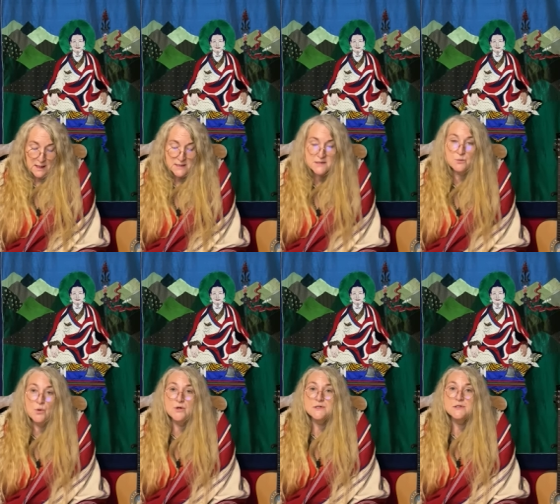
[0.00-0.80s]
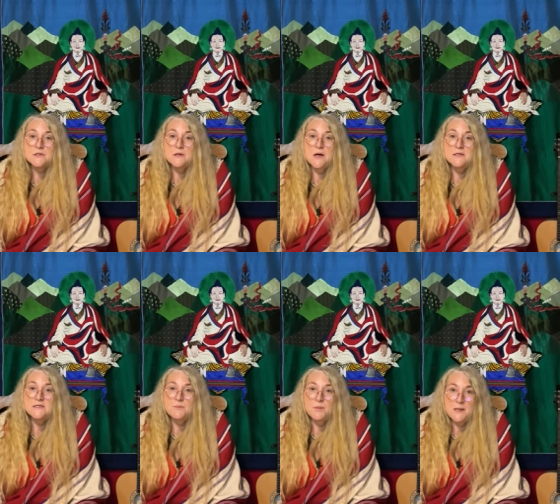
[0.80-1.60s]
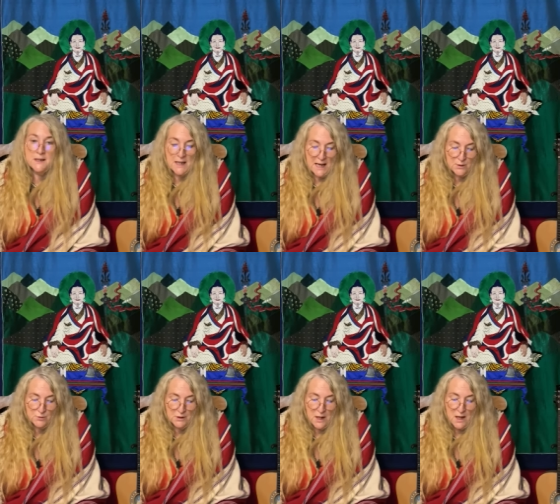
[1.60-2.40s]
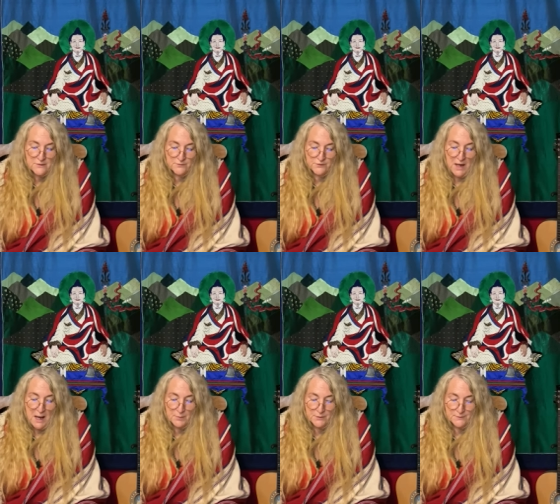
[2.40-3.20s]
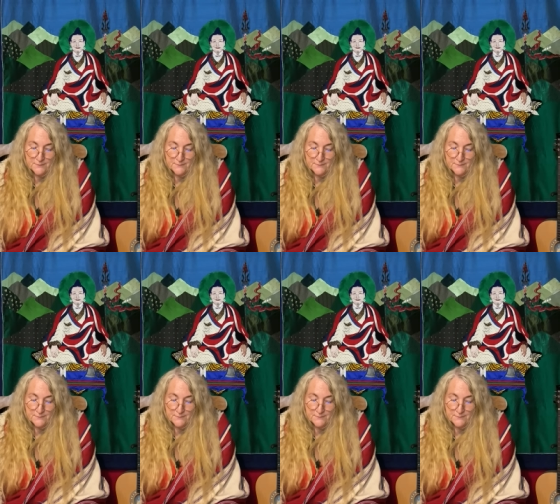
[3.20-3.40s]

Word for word: As it was, I simply allowed life to happen.